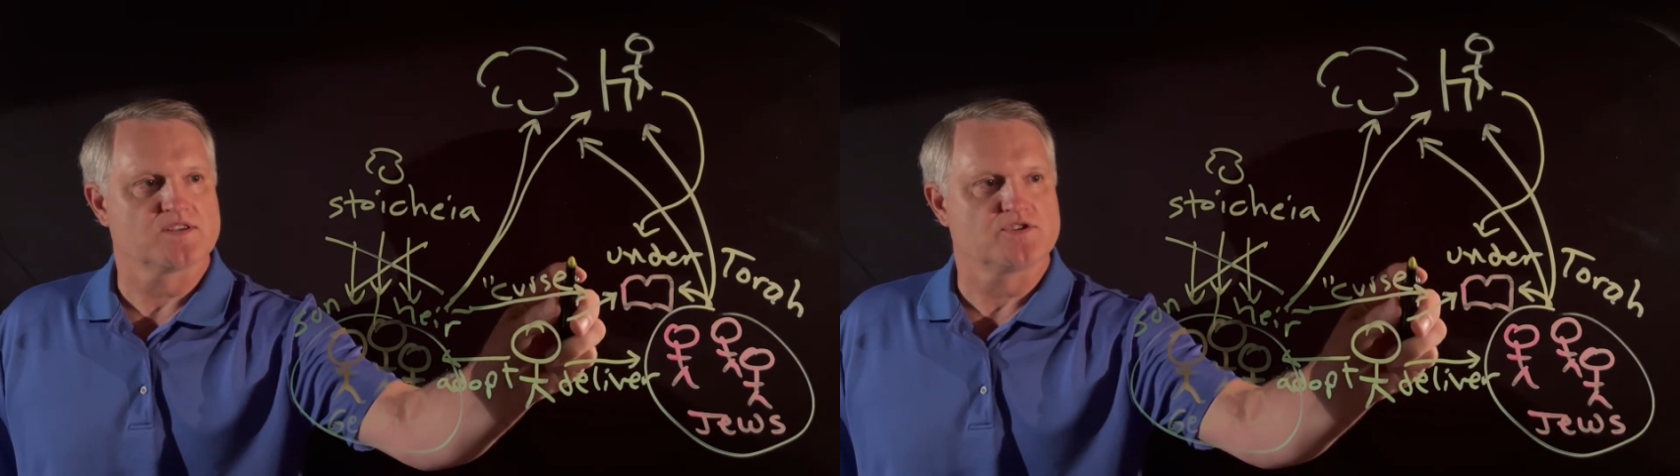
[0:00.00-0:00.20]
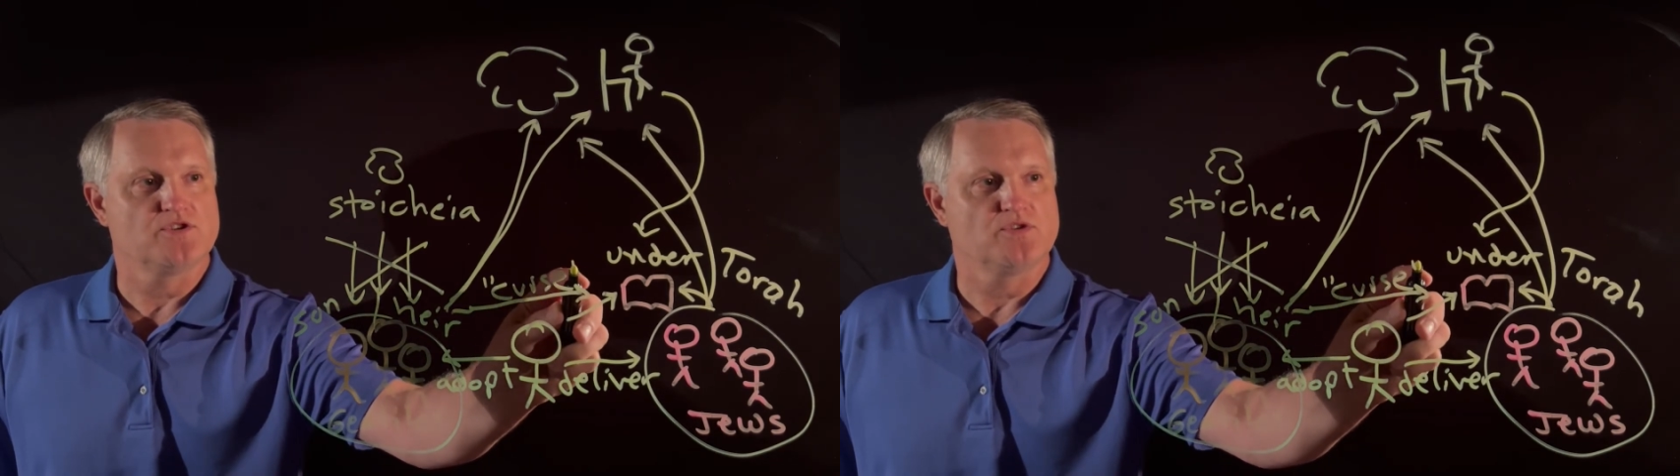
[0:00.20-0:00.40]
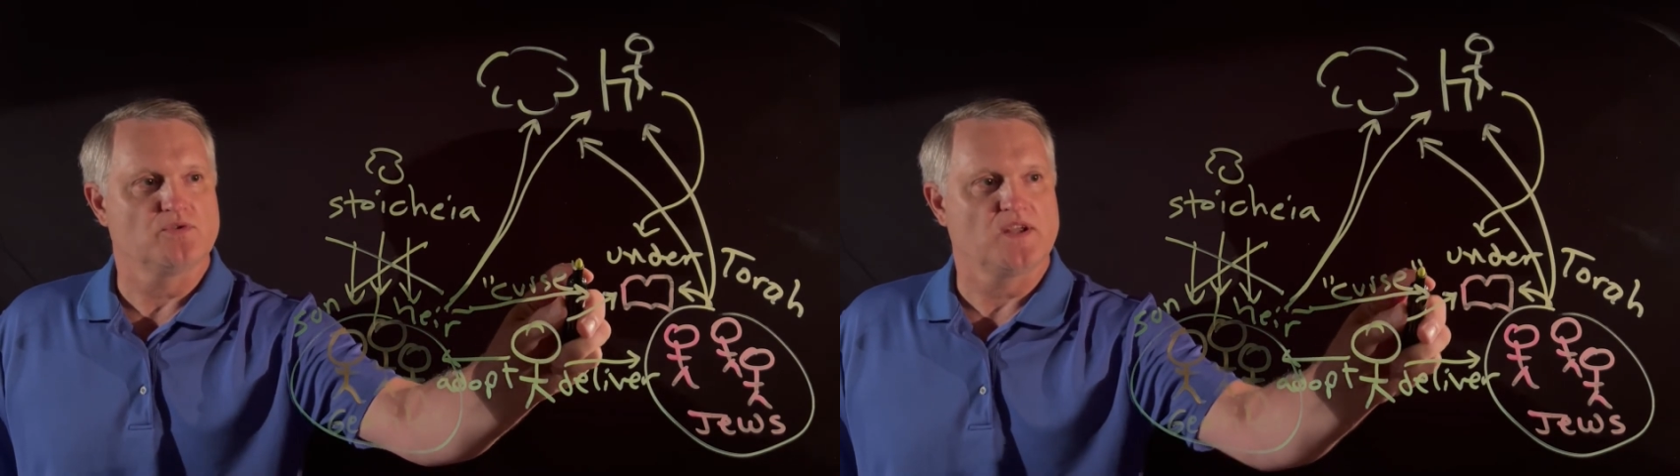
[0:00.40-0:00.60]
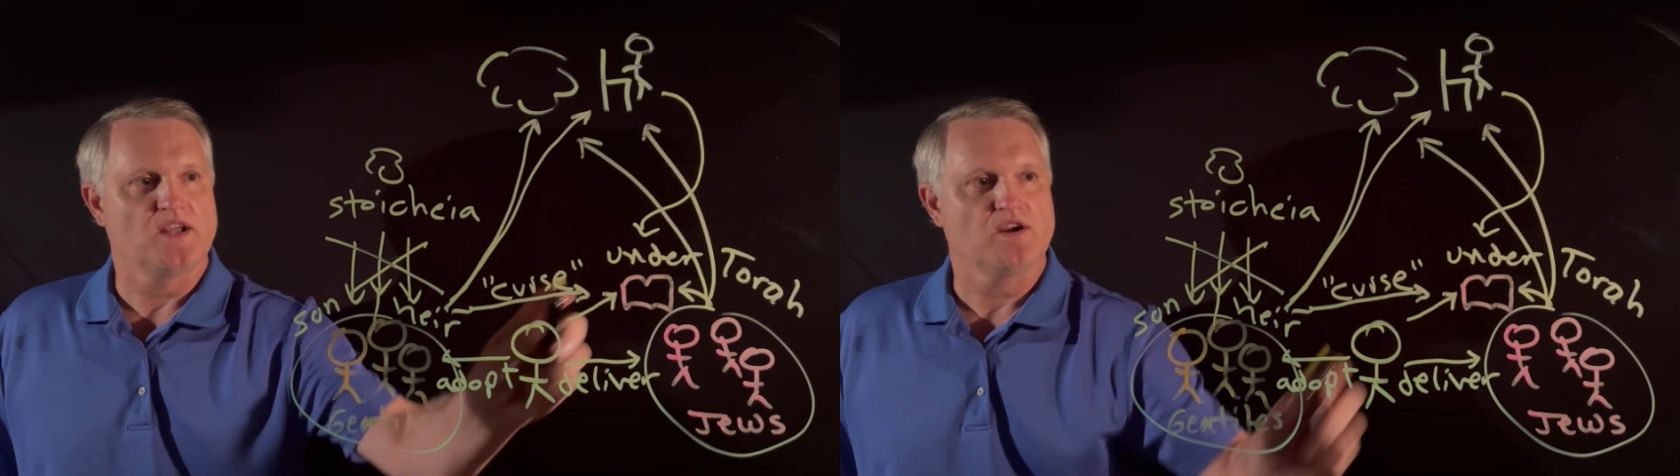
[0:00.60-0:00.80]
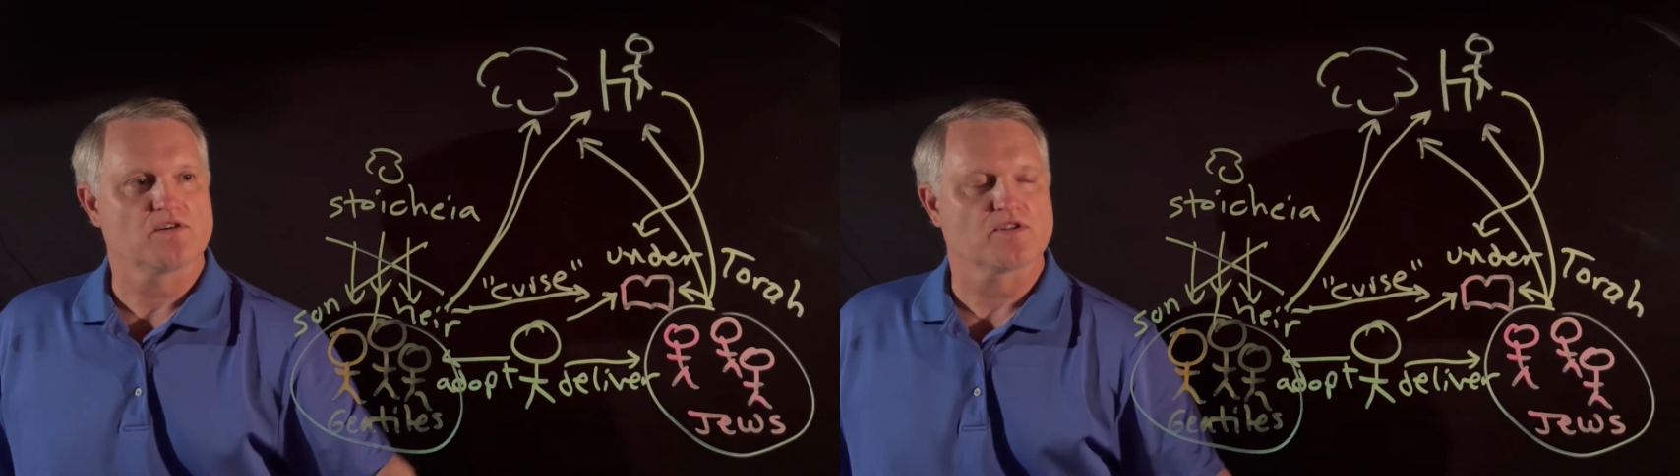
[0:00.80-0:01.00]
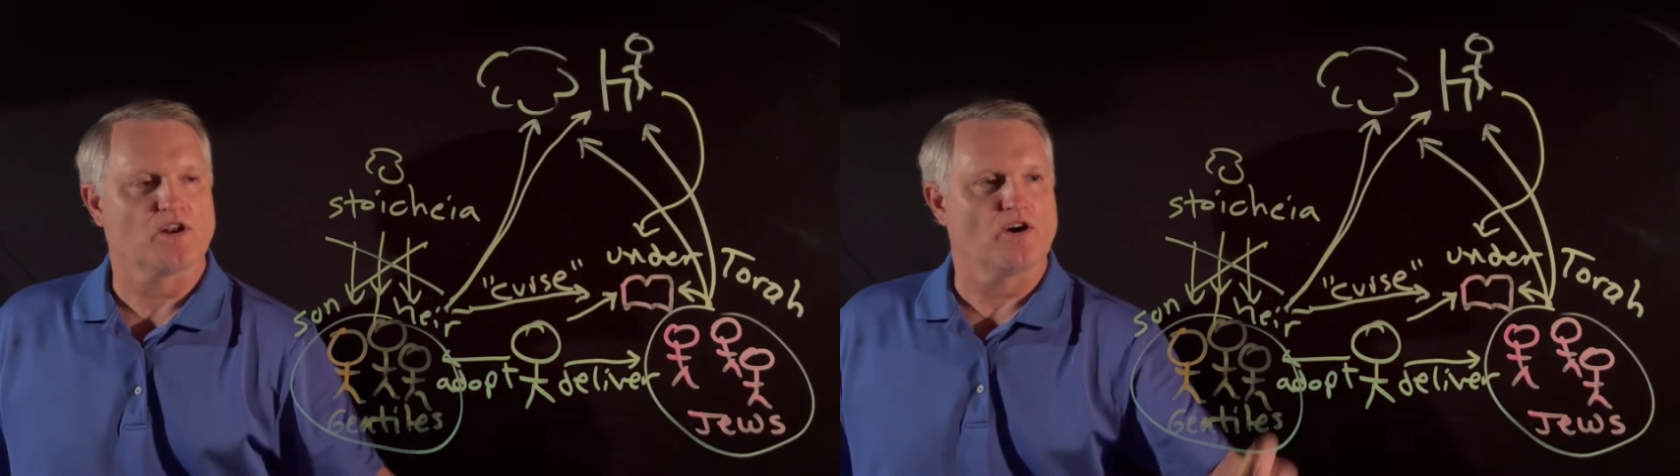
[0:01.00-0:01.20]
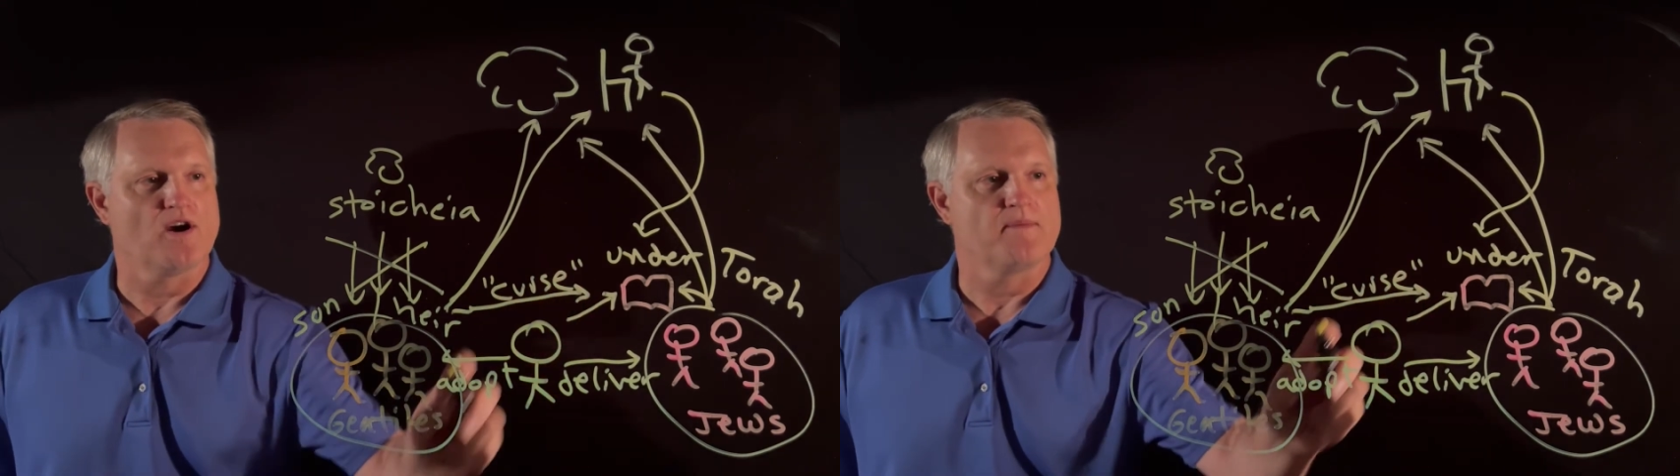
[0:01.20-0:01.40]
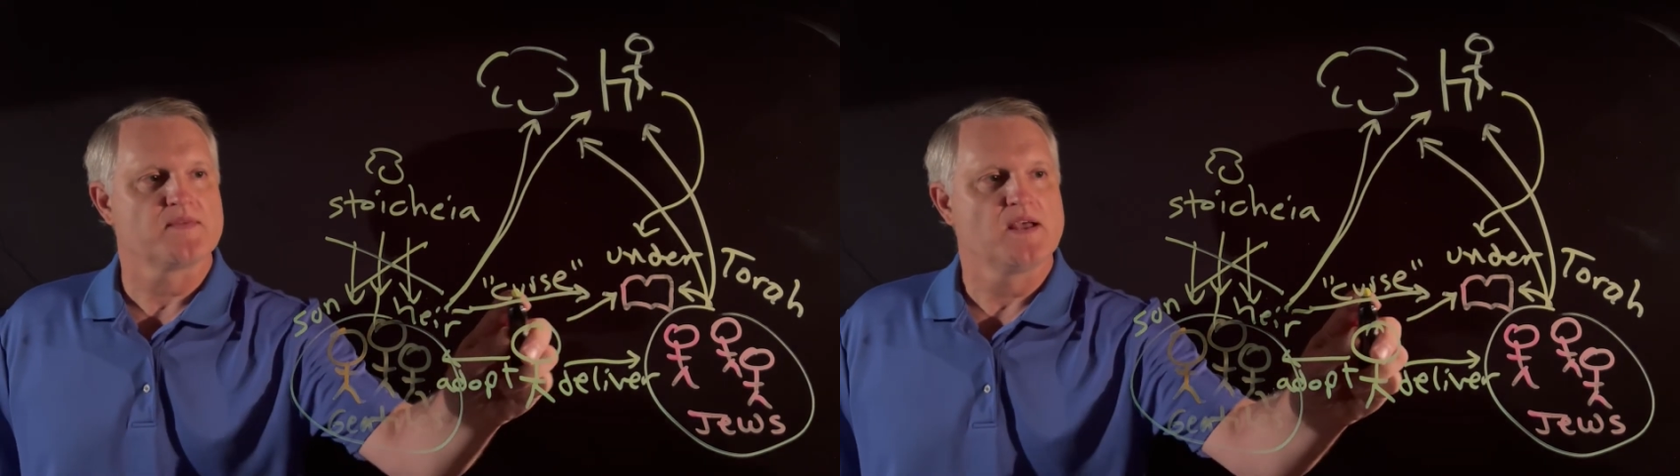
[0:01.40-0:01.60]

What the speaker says: do you hear the law?